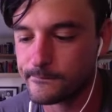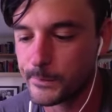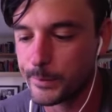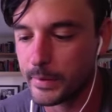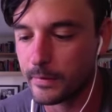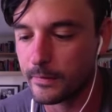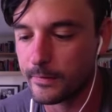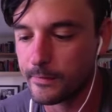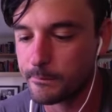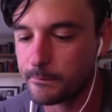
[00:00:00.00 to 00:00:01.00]
but
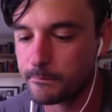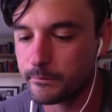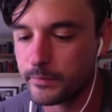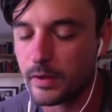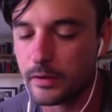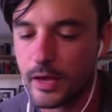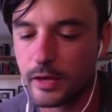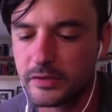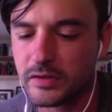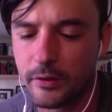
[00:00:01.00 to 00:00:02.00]
um, that, yeah,
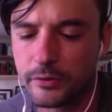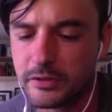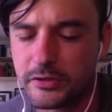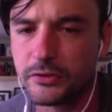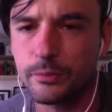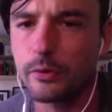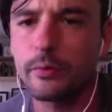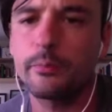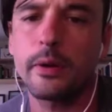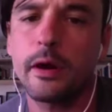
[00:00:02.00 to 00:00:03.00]
just I was just super
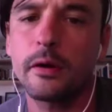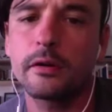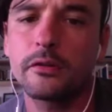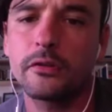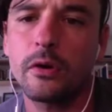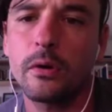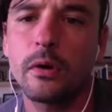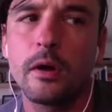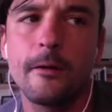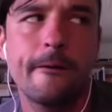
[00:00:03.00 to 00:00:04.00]
prepared. So,
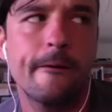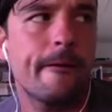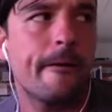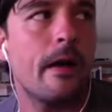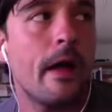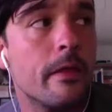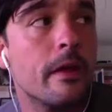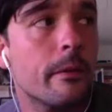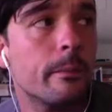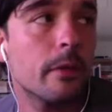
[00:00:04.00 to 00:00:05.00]
and then
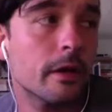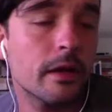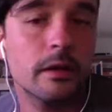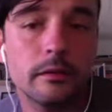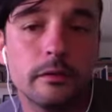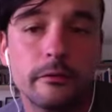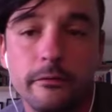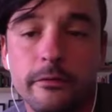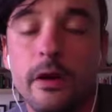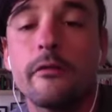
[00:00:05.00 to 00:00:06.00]
I'm again
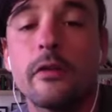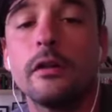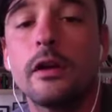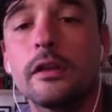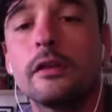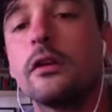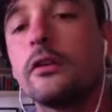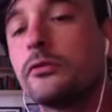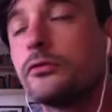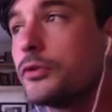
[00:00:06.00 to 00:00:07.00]
very very lucky
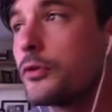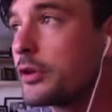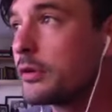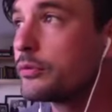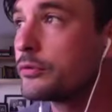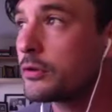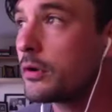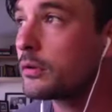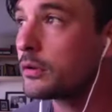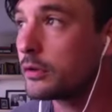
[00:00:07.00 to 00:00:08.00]
because Joaquin
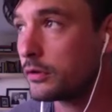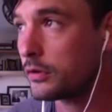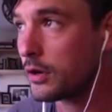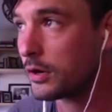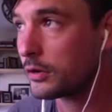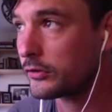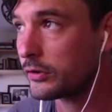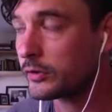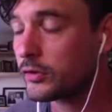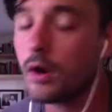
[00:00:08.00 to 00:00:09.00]
Pujol, our
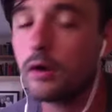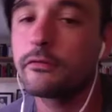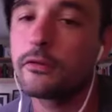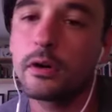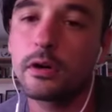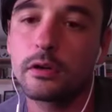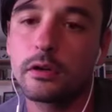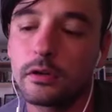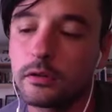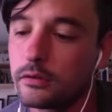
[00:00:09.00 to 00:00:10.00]
cinematographer,
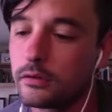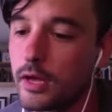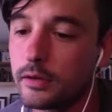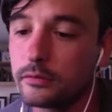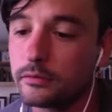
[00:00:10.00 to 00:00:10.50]
had